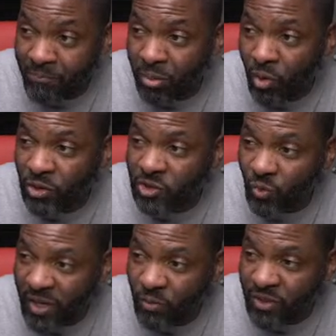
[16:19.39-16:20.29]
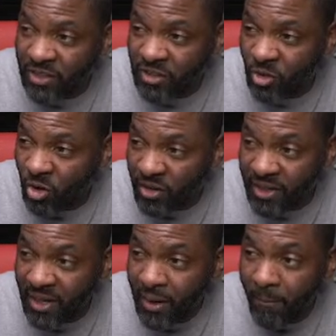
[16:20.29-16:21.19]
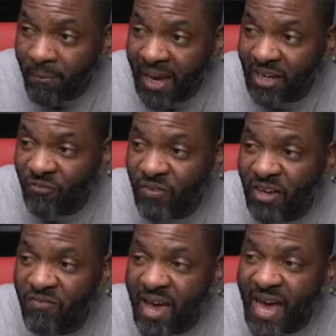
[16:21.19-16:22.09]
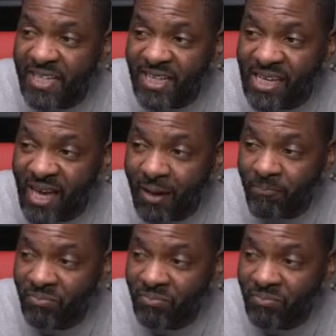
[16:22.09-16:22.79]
Broke a swing with authority, made a fair value gap.